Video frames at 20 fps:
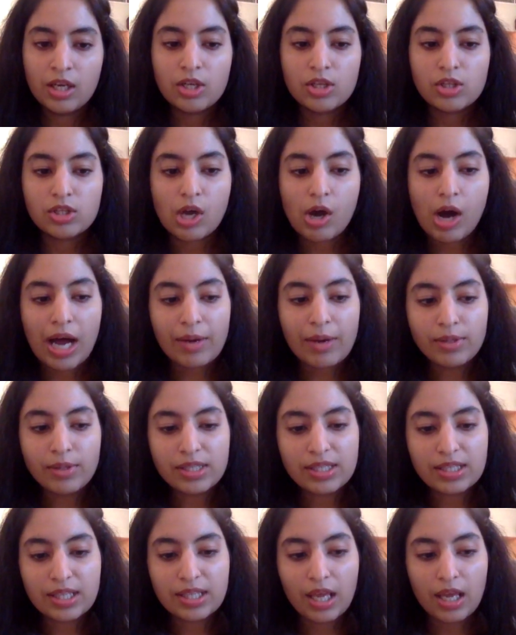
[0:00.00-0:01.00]
So I
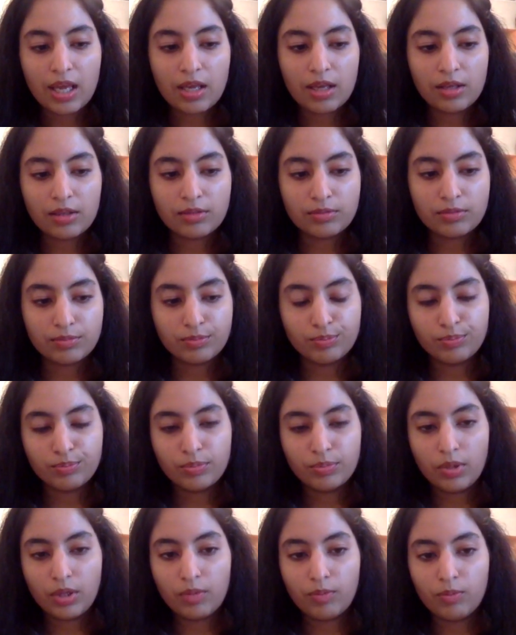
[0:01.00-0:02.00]
would say
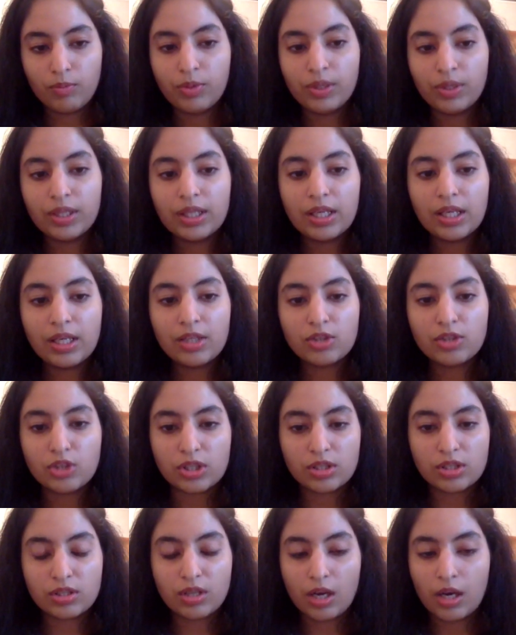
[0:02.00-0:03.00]
really
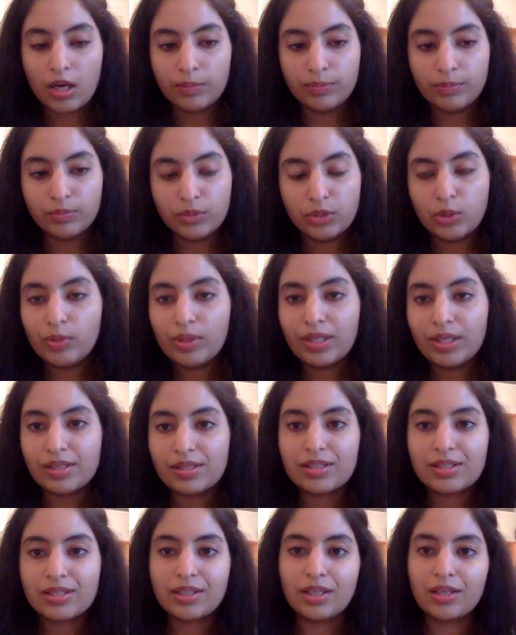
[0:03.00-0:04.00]
just doing a
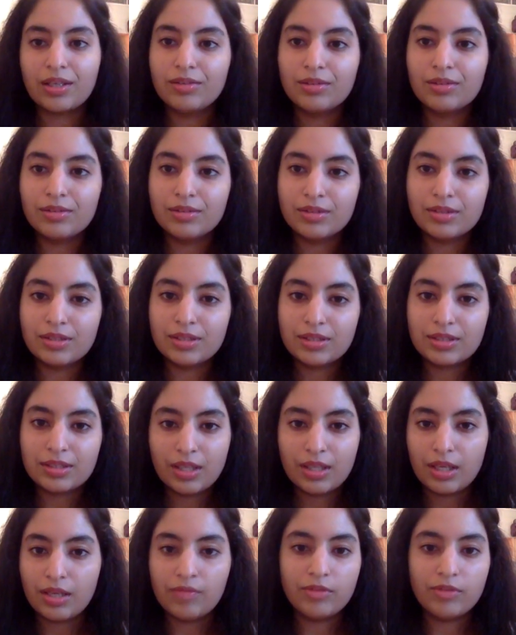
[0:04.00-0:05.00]
skills
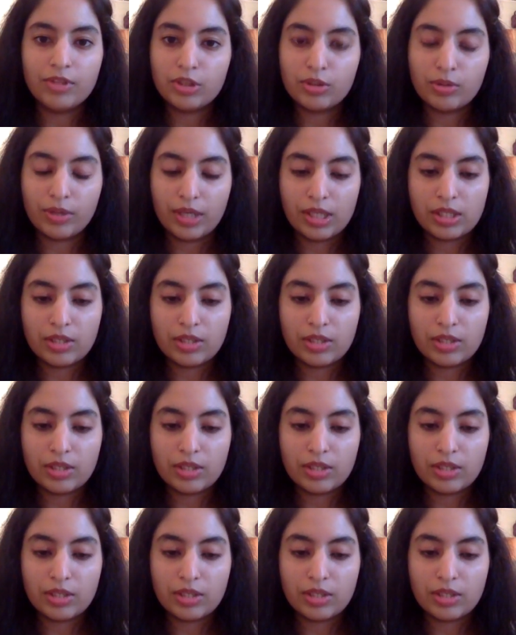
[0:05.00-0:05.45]
inventory.